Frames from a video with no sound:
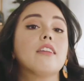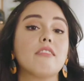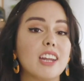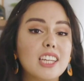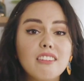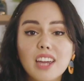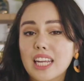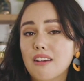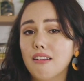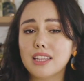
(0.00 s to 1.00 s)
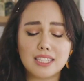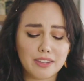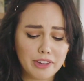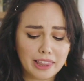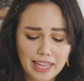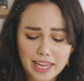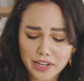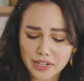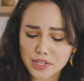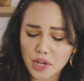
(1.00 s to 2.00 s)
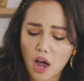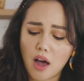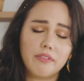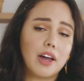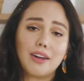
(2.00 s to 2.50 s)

And already you're getting all these different layers of